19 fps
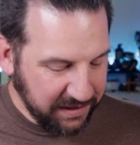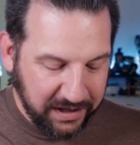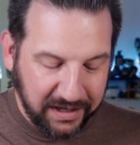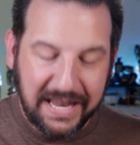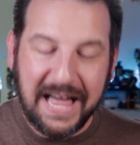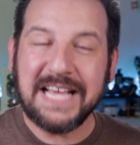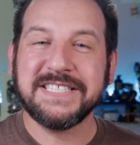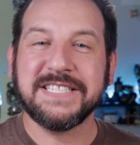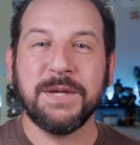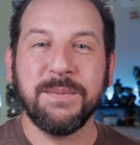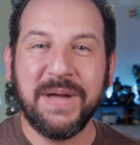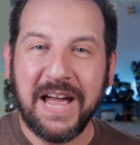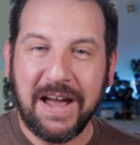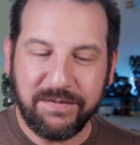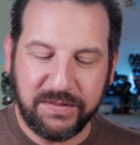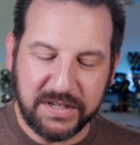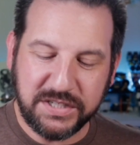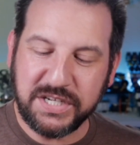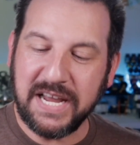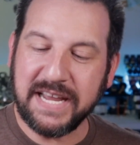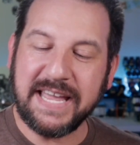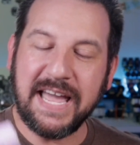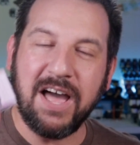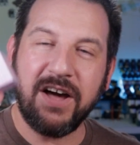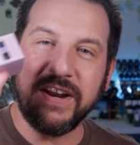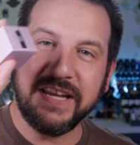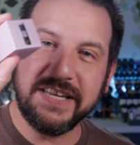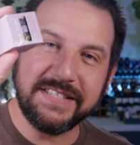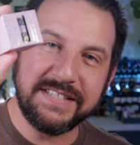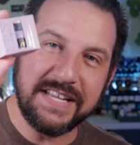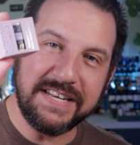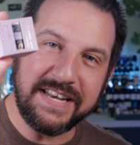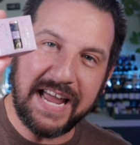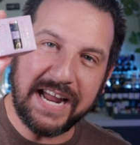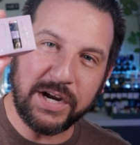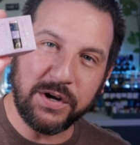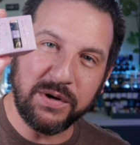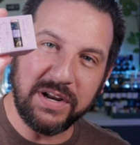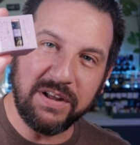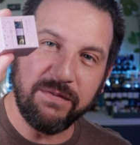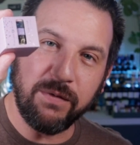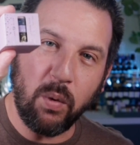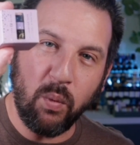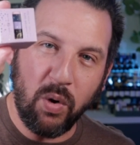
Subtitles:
The last thing we have to check out is the decorative